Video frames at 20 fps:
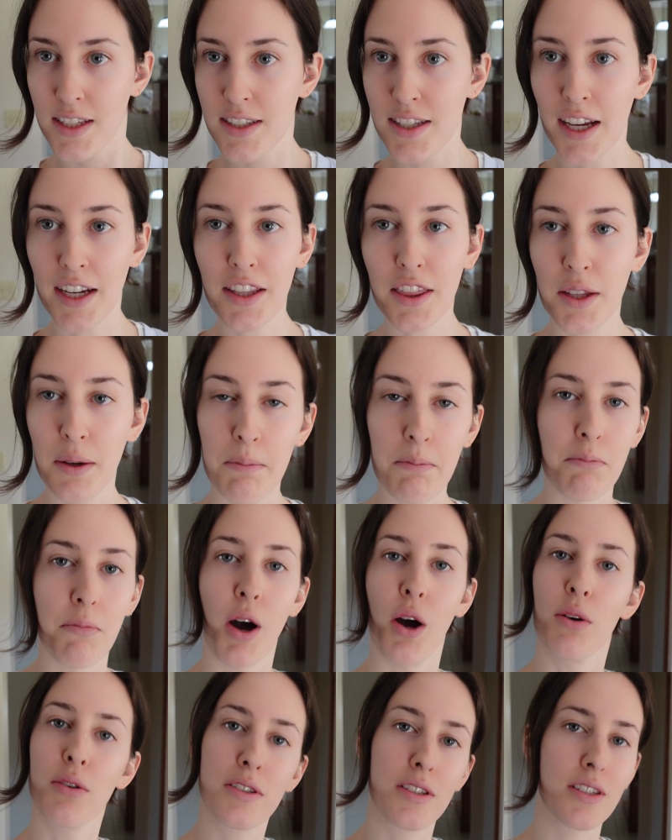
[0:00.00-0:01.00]
is like the
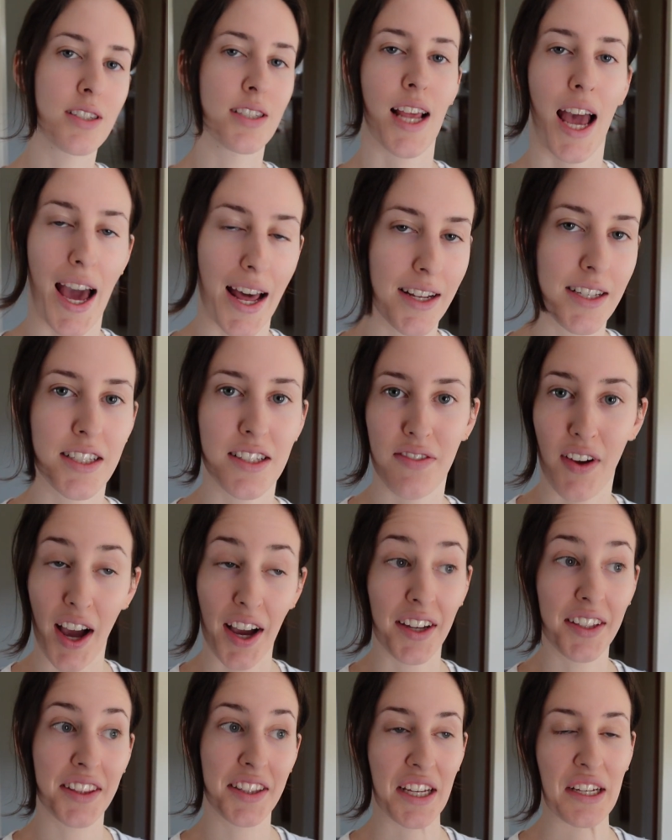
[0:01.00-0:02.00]
most
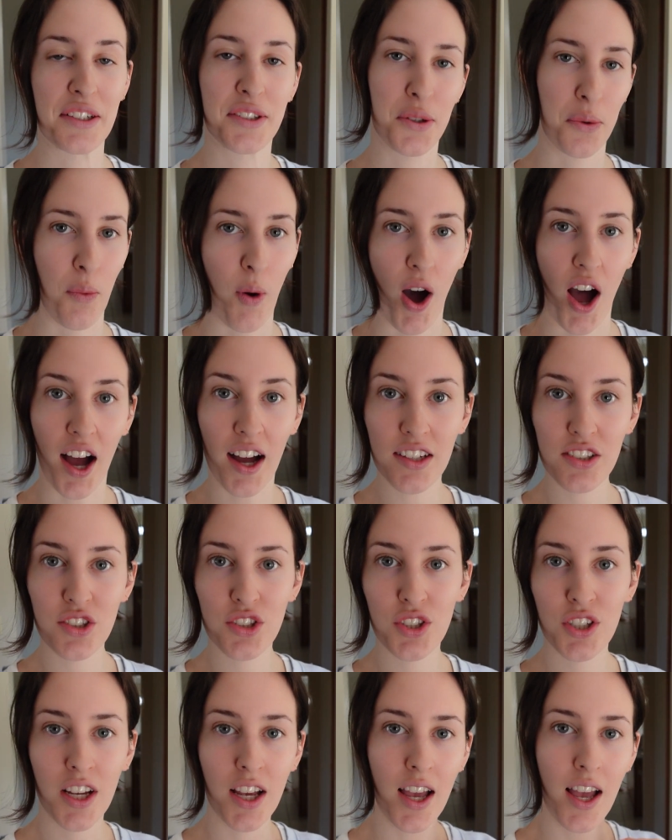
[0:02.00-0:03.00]
satisfying thing to
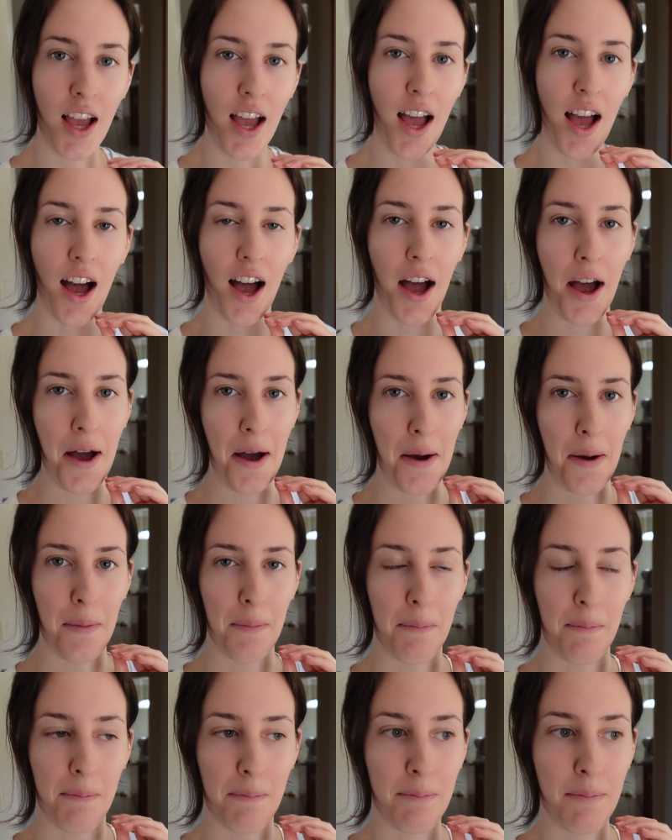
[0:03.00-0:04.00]
watch.
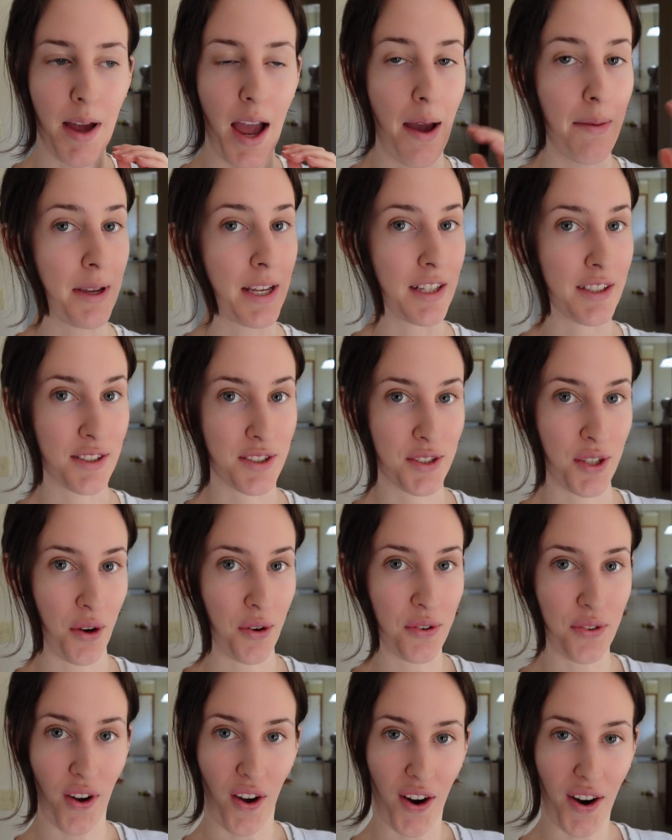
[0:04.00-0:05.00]
Um, I mean,
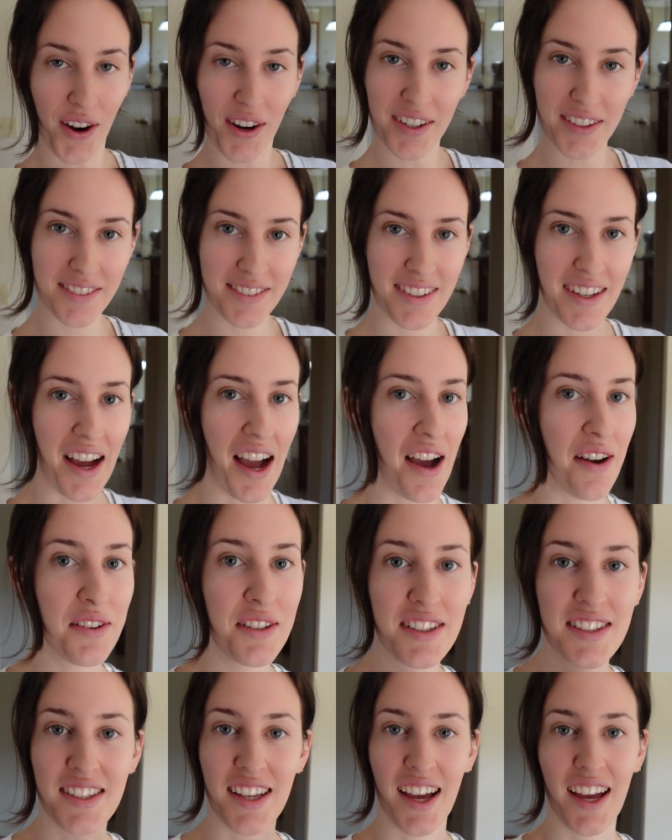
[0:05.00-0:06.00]
so far, I
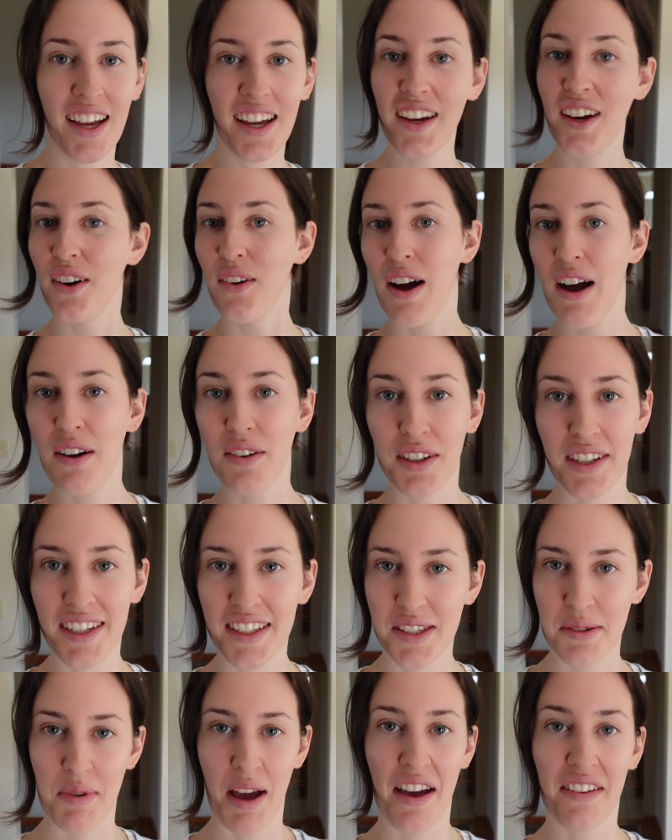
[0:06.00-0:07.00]
would say go out and
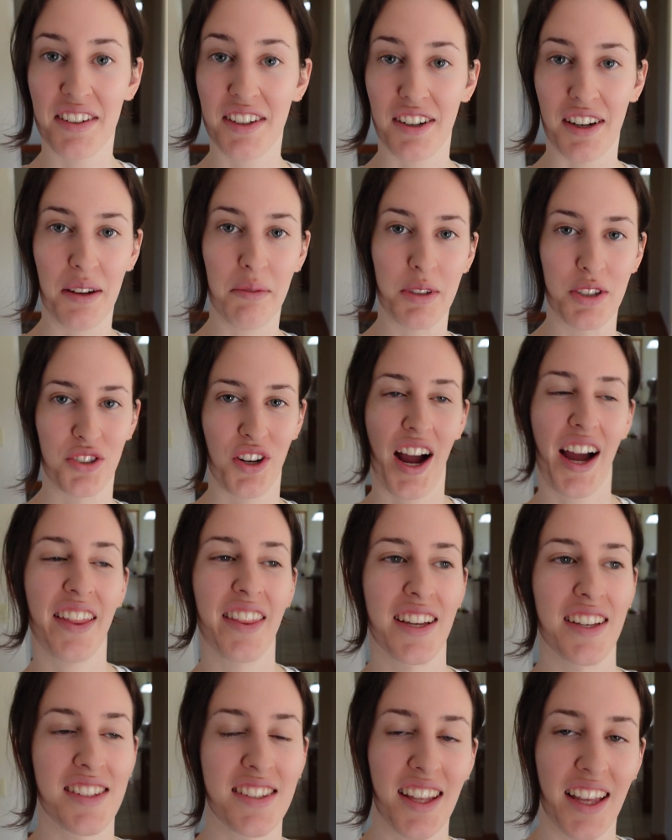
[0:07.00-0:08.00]
get some heavy cream and try
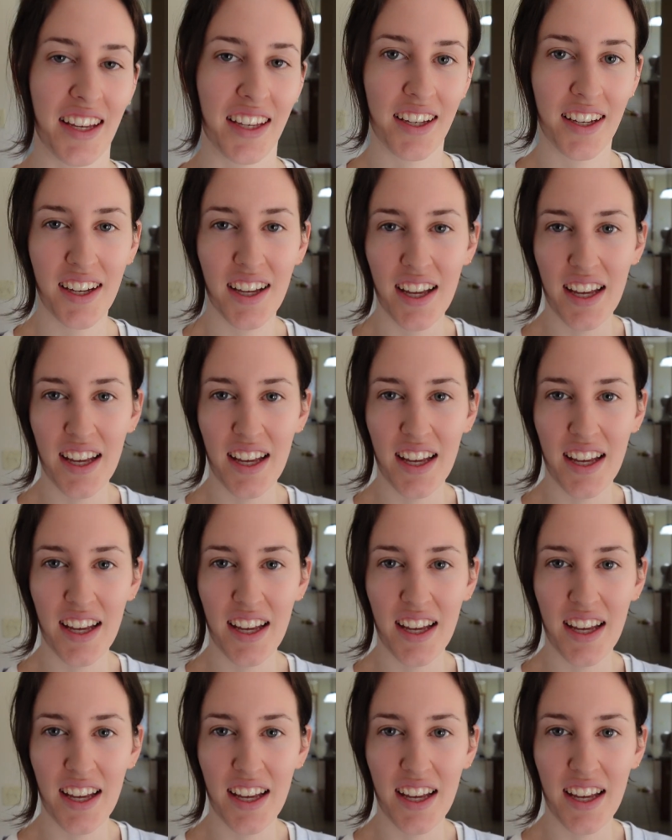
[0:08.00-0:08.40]
this. Like,